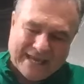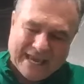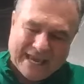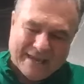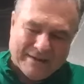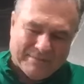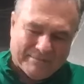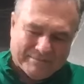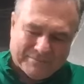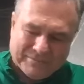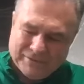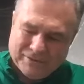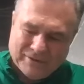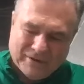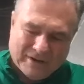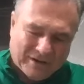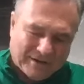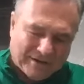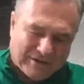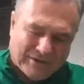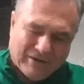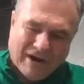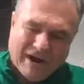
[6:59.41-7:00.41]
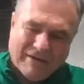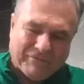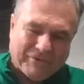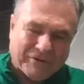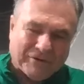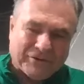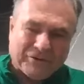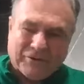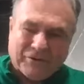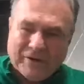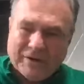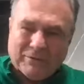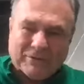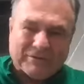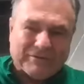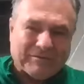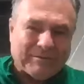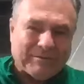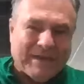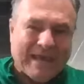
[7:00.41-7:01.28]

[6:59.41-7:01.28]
Cam Crawford dribbles from